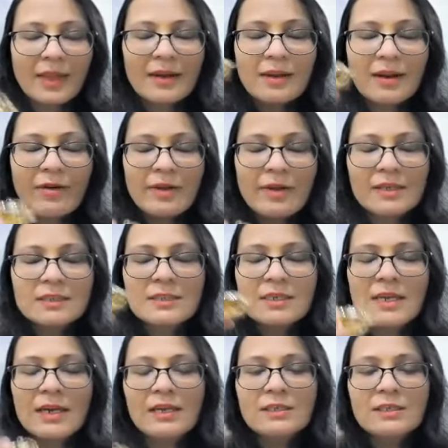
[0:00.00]
And now
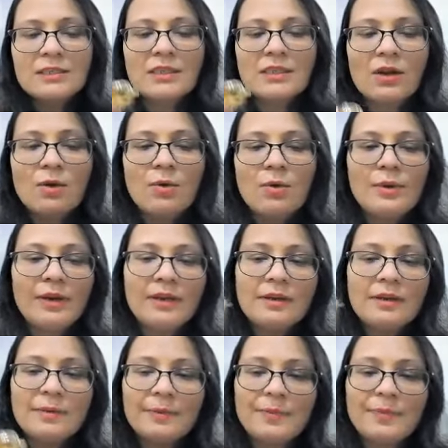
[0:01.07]
exhale
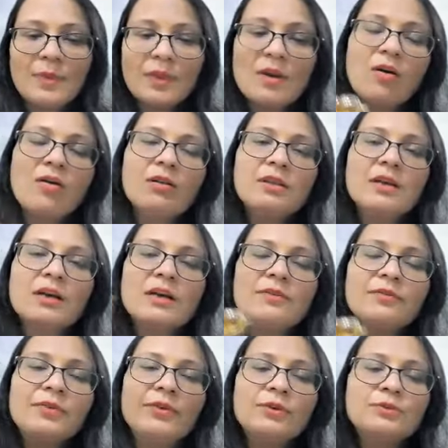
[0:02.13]
slowly. All the
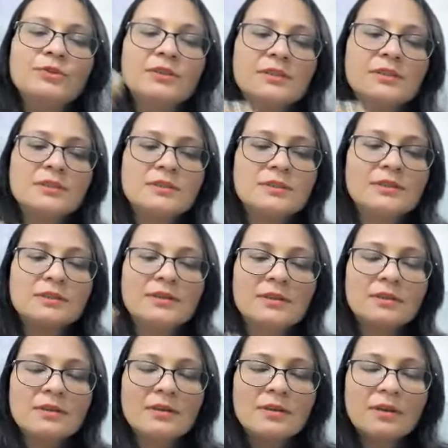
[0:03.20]

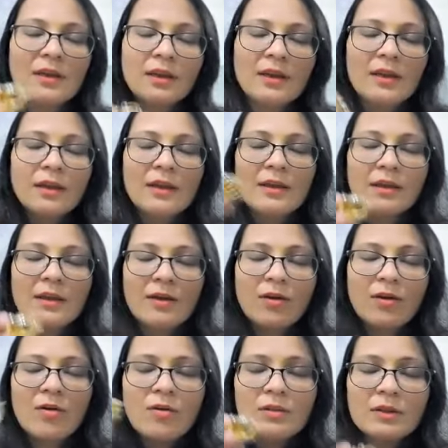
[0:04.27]
confusions,
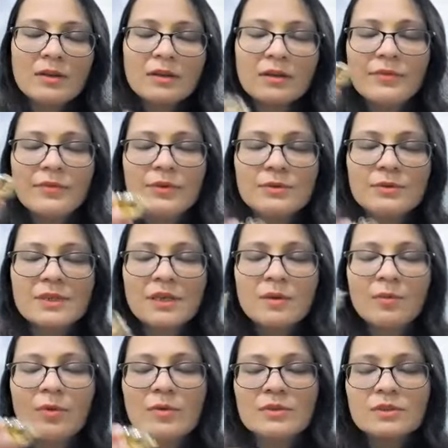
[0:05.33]
all the confusing
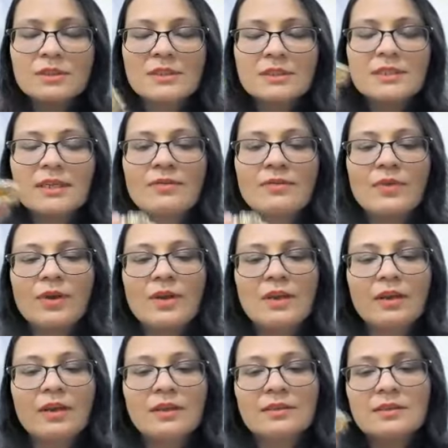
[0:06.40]
emotions and
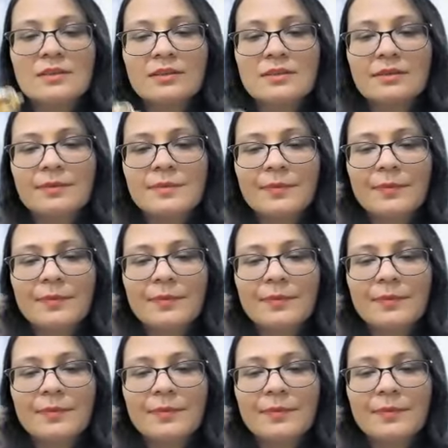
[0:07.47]
feelings,